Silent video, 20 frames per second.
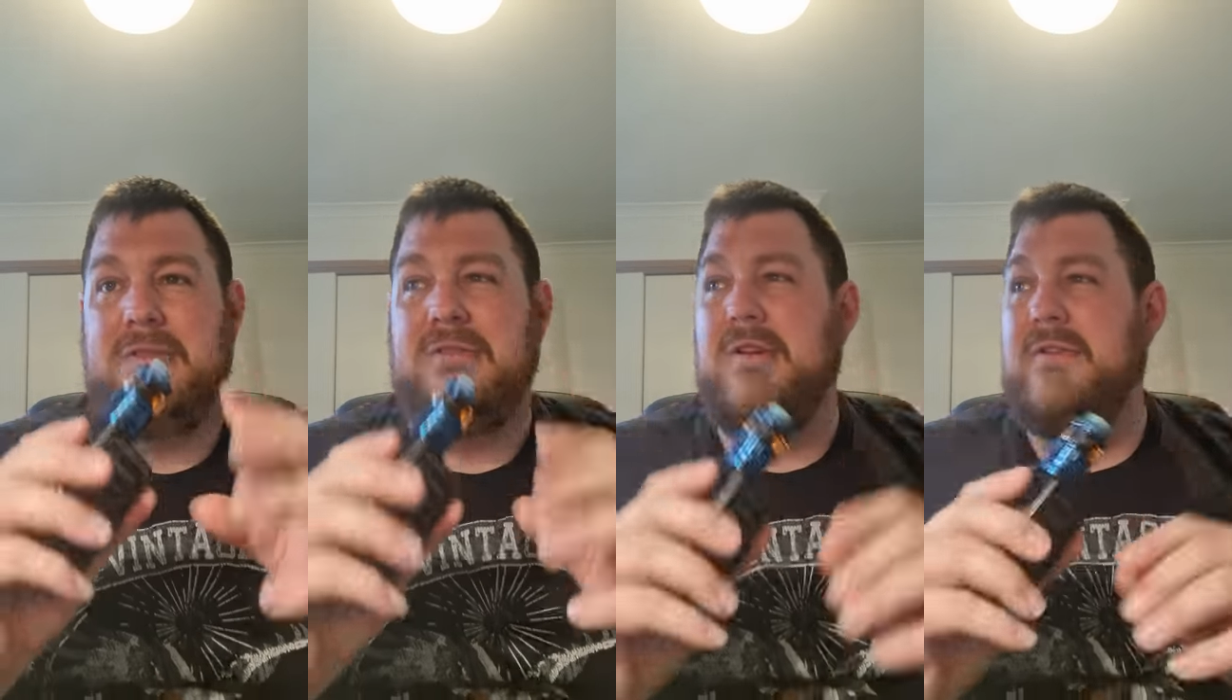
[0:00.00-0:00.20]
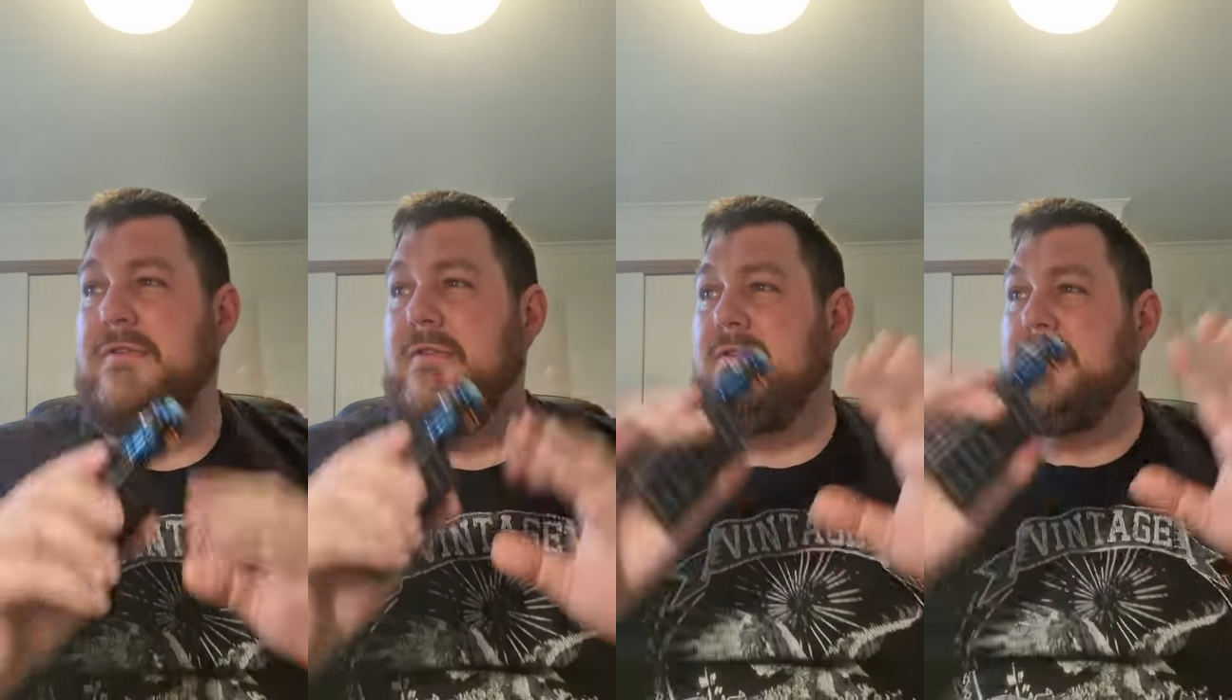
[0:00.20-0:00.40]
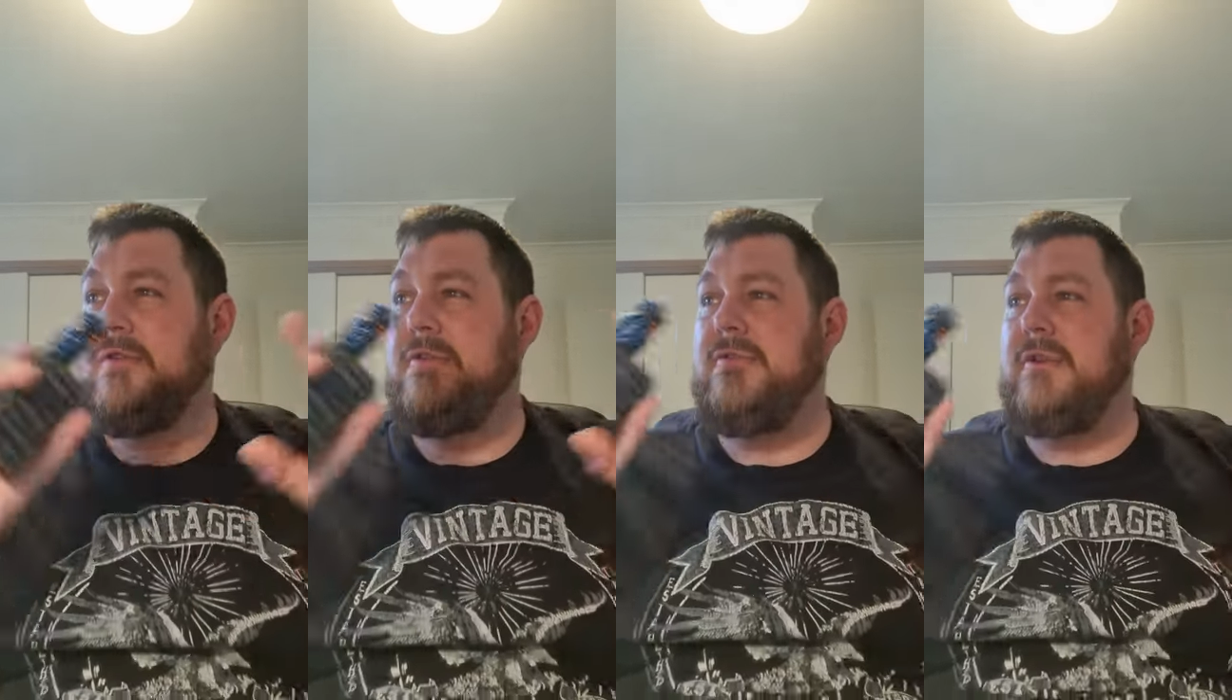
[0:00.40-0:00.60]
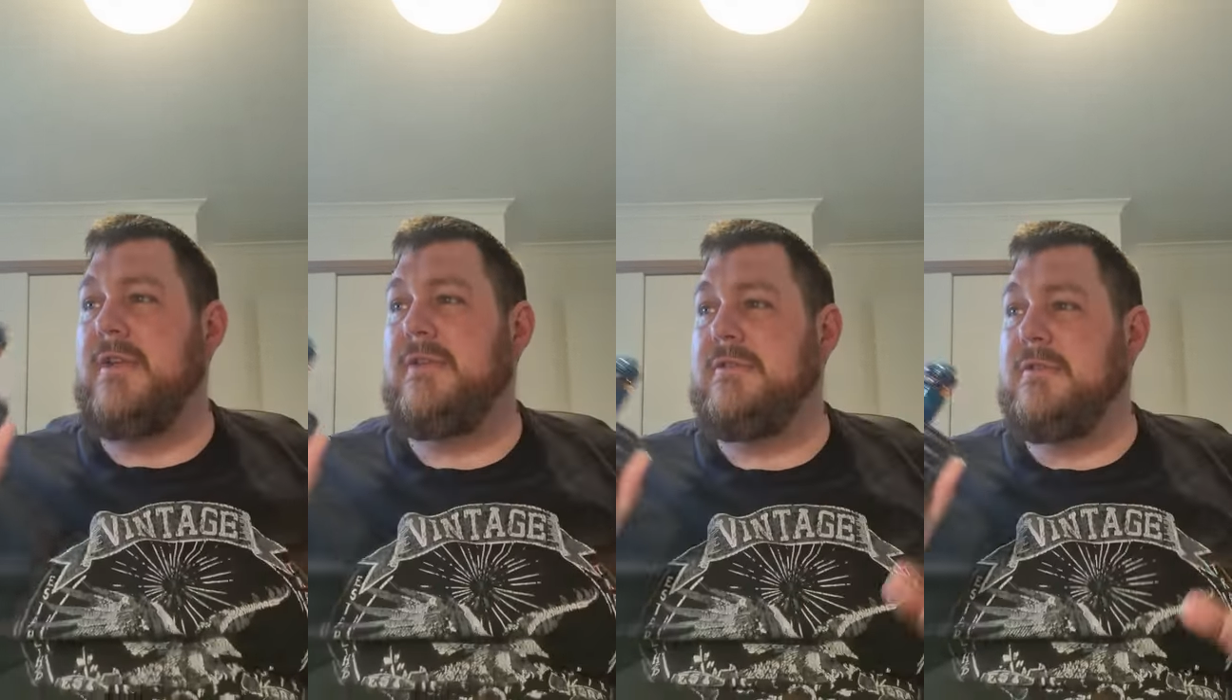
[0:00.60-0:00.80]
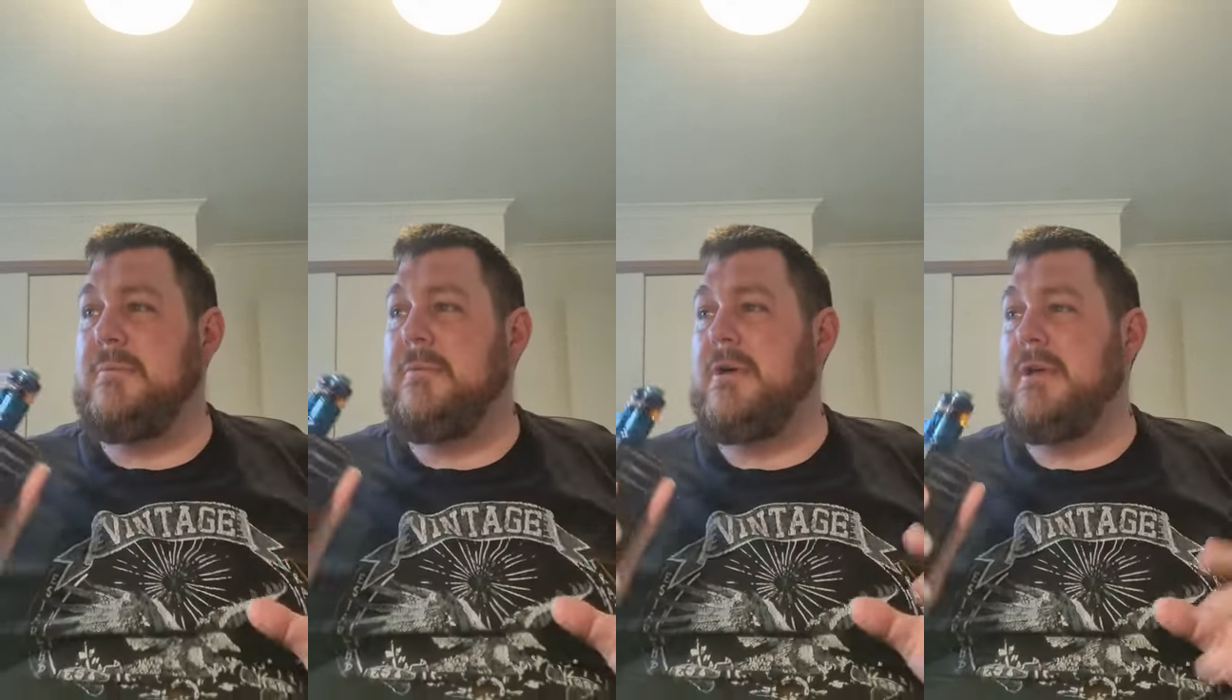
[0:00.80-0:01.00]
different to the
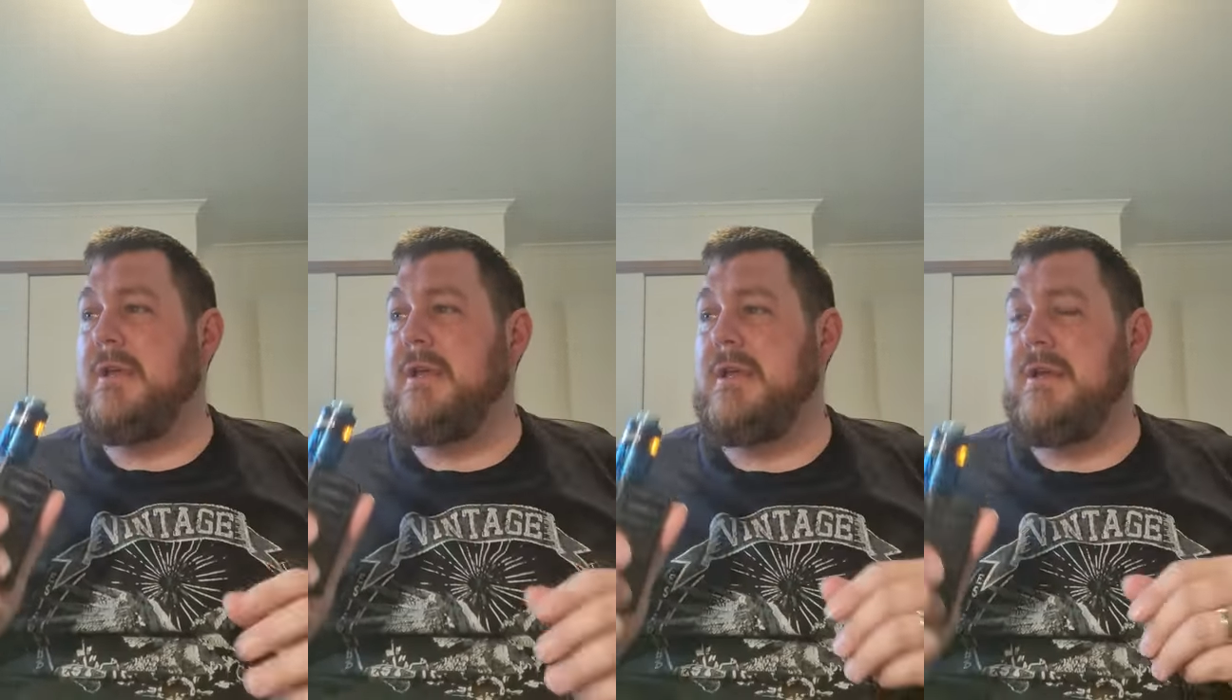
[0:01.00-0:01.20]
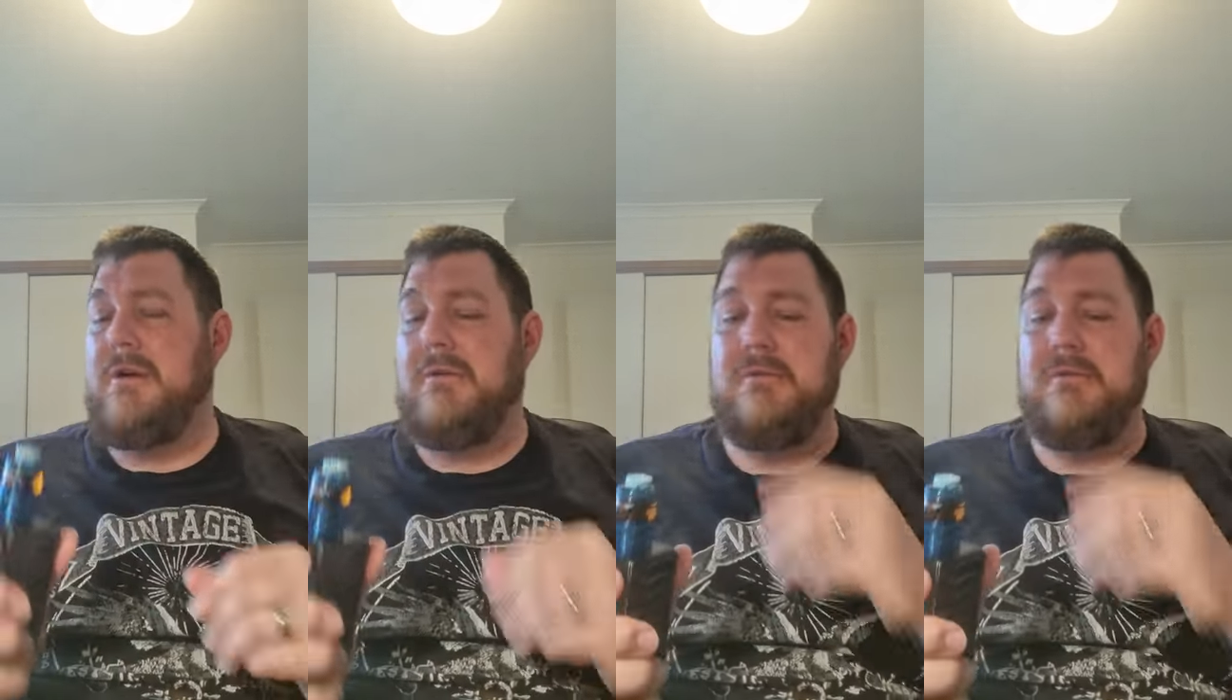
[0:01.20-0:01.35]
rest of my gear.